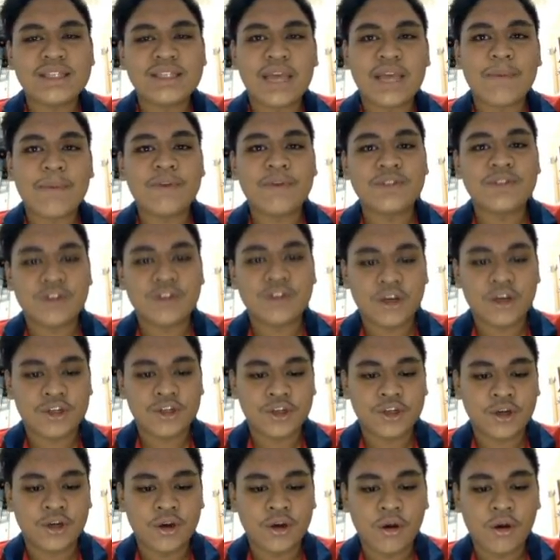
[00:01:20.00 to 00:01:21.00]
This type of
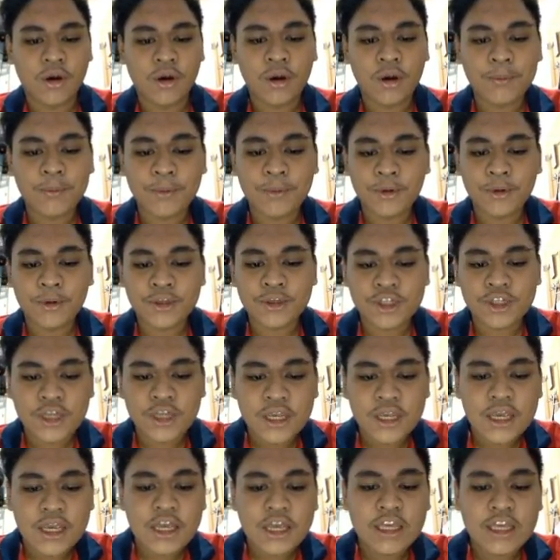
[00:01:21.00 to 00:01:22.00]
structure or
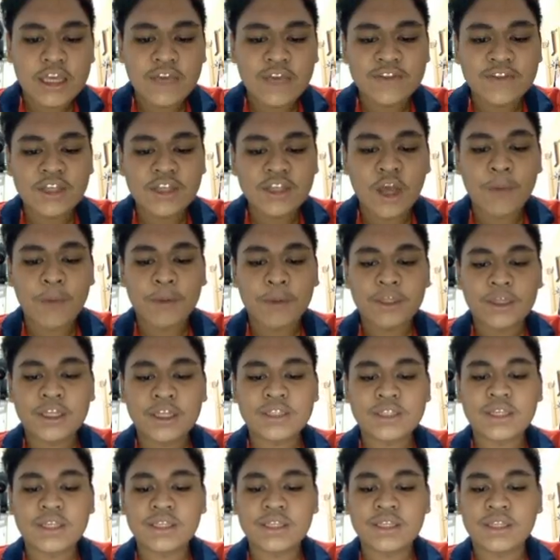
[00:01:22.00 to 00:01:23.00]
approach gives the
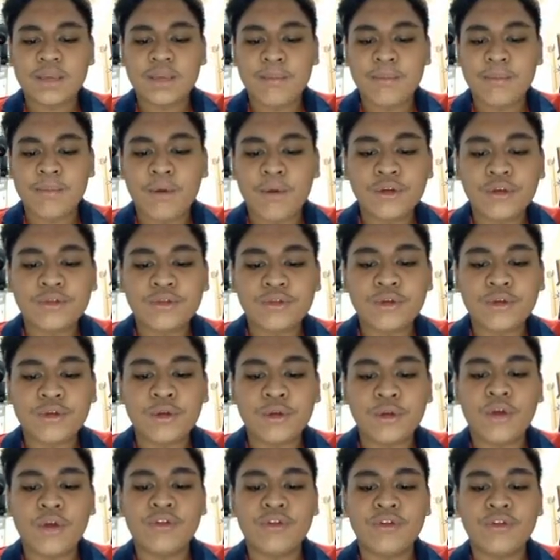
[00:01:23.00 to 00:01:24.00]
operating system more
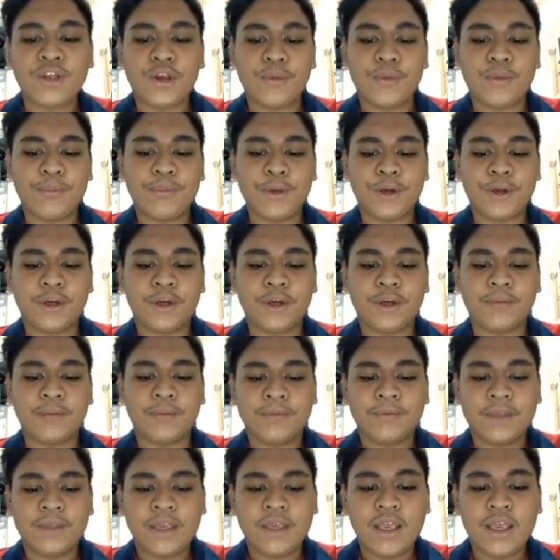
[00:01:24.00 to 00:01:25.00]
control over the
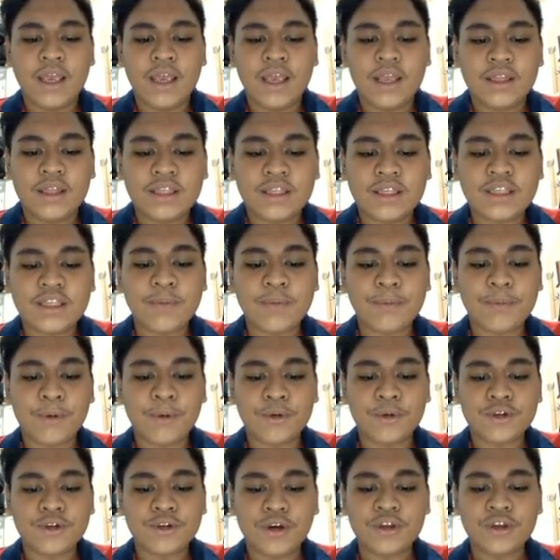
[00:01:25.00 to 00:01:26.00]
computer. This
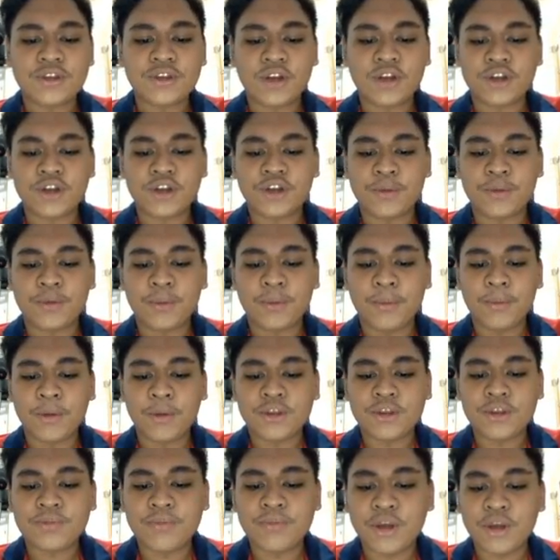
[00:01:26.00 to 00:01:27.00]
approach or structure
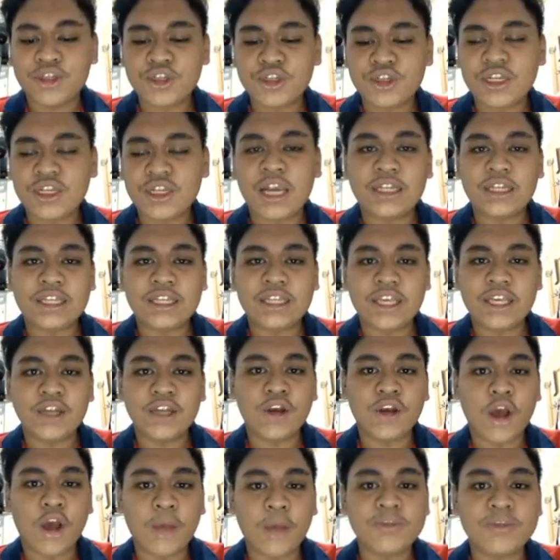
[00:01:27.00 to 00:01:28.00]
promotes
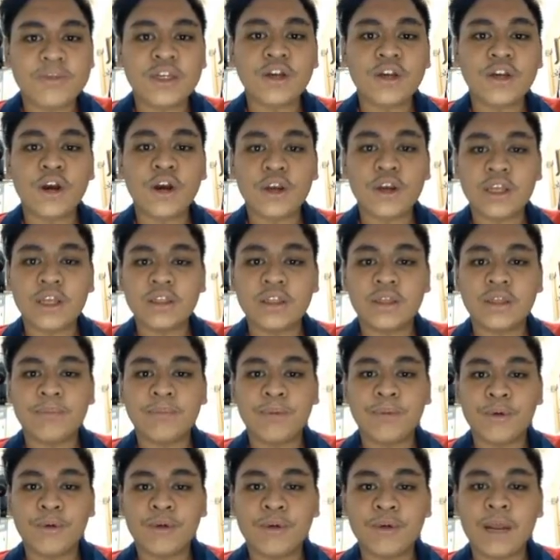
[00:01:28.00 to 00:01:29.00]
modularity and
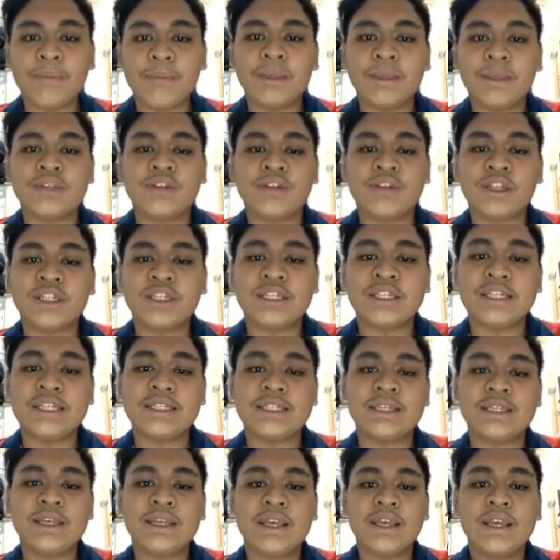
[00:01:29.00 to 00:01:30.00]
object-oriented programming
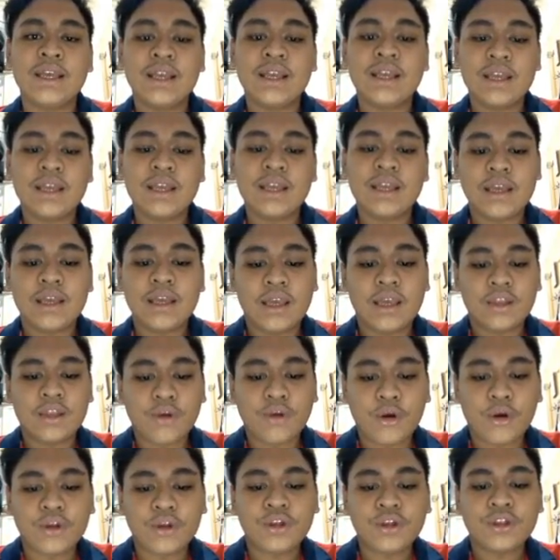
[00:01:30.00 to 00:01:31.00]
strategies
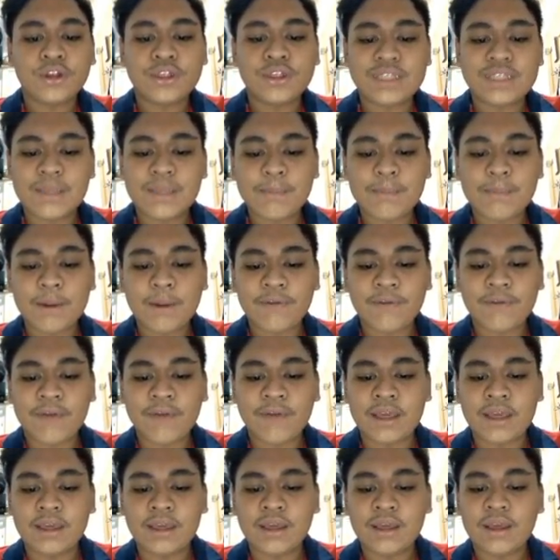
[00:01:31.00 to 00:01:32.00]
in order to
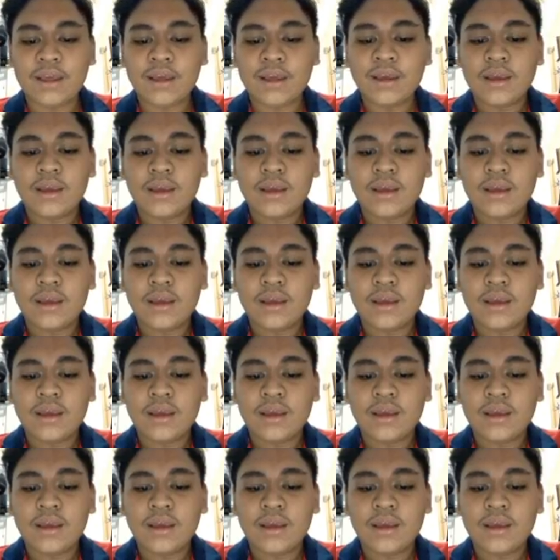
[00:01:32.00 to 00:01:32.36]
simplify